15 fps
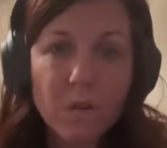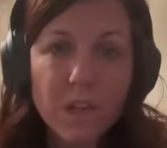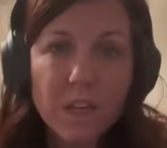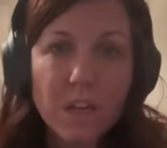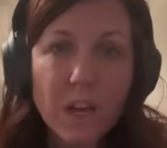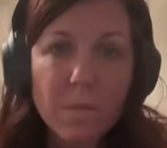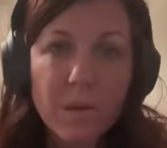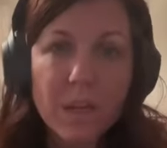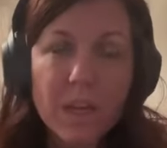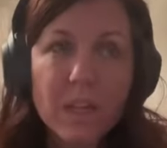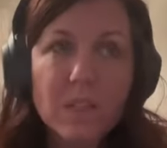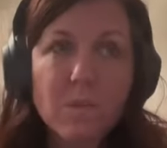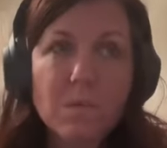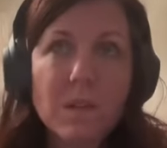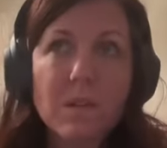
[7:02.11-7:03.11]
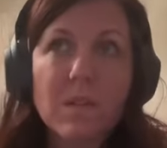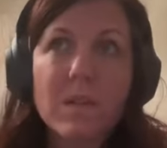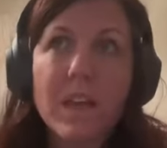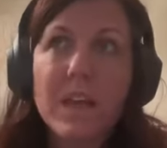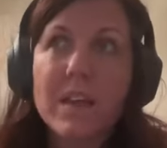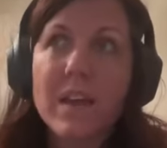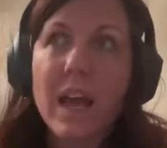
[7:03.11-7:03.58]
They come against me
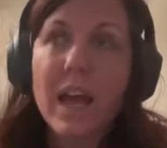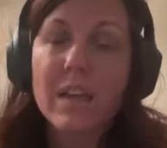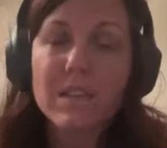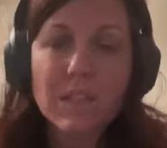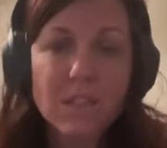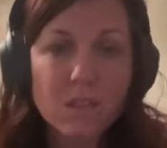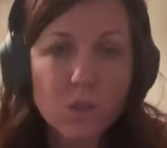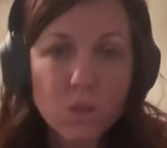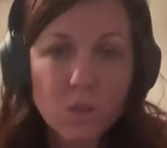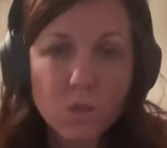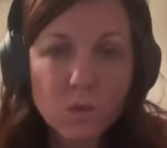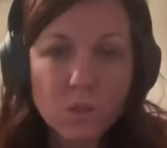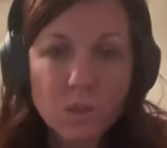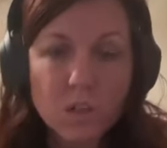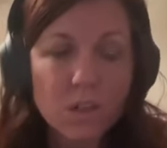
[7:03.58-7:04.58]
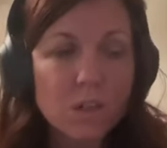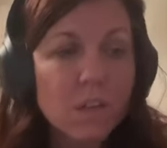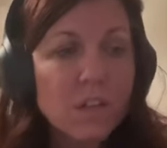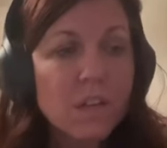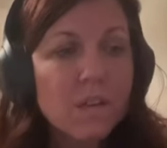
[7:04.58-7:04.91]
like as the accuser.